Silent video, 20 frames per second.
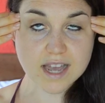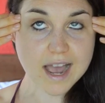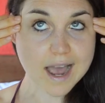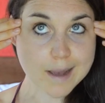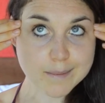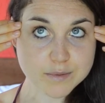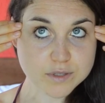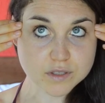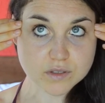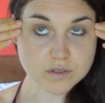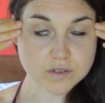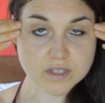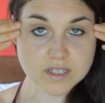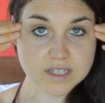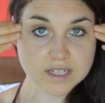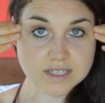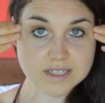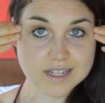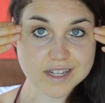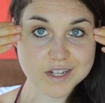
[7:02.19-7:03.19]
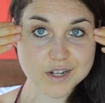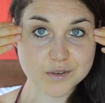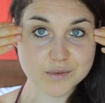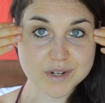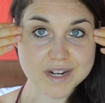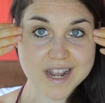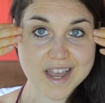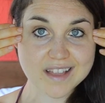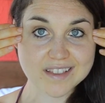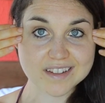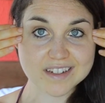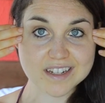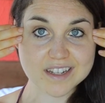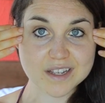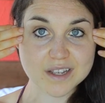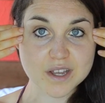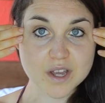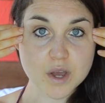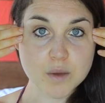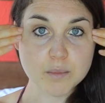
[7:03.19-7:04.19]
absolutely dictate your
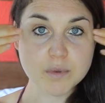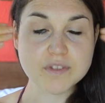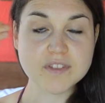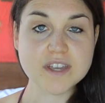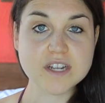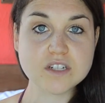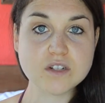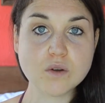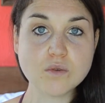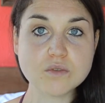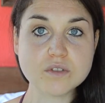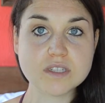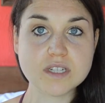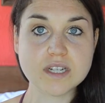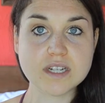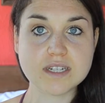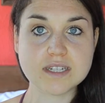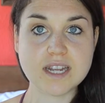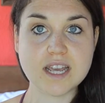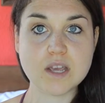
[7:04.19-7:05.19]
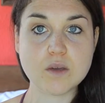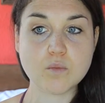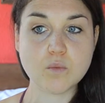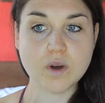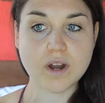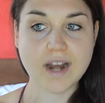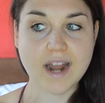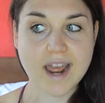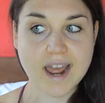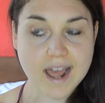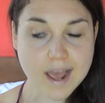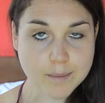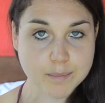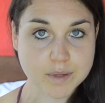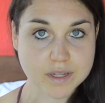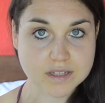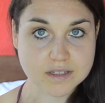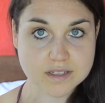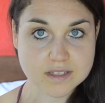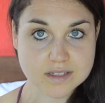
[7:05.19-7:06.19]
reality, but they don't dictate what
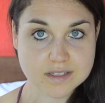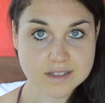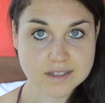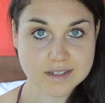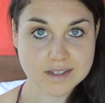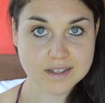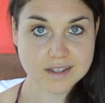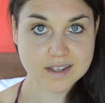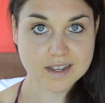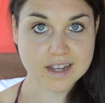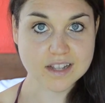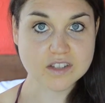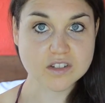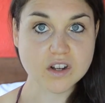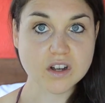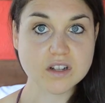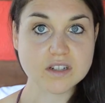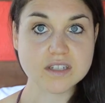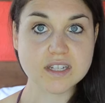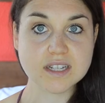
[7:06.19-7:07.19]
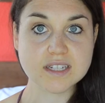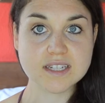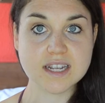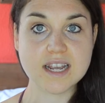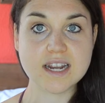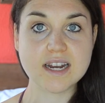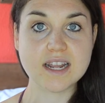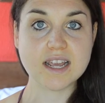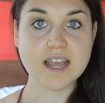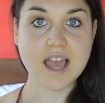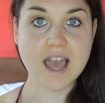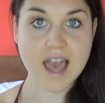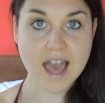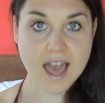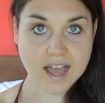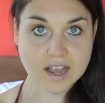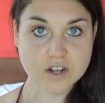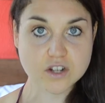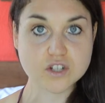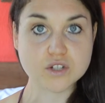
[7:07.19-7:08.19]
happens. It's not dictating
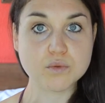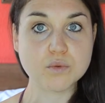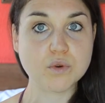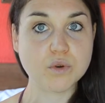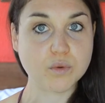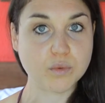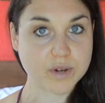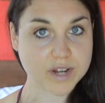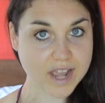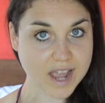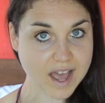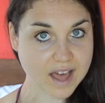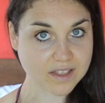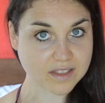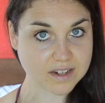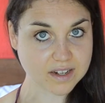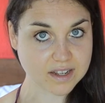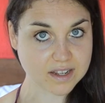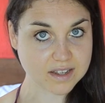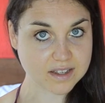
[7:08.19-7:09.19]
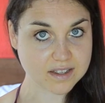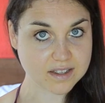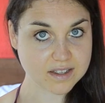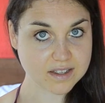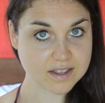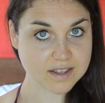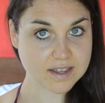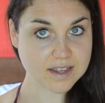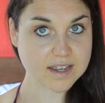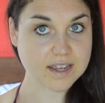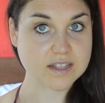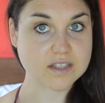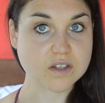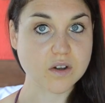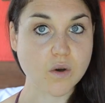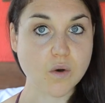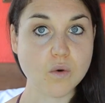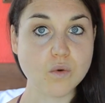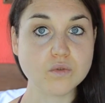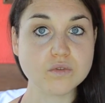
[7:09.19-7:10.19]
actual reality. It's
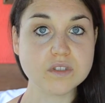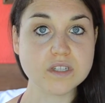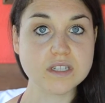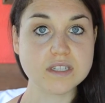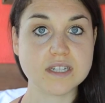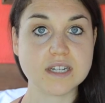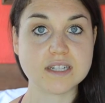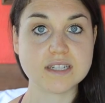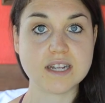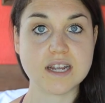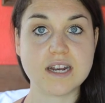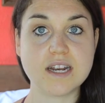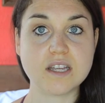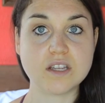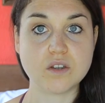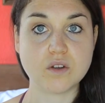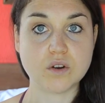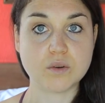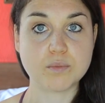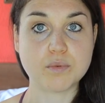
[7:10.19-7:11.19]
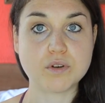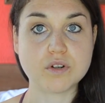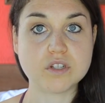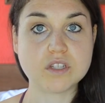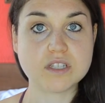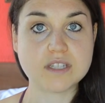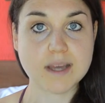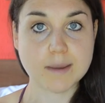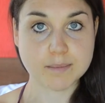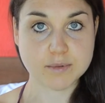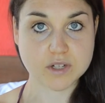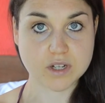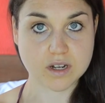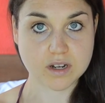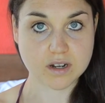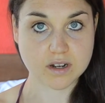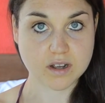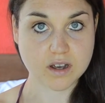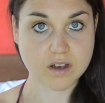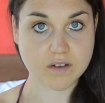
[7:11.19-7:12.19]
only dictating your perception
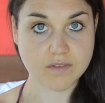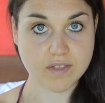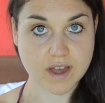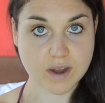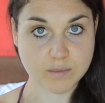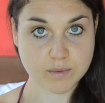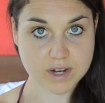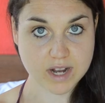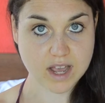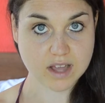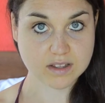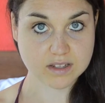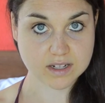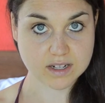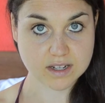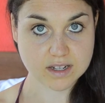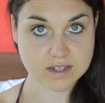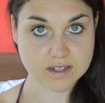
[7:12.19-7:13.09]
of that reality.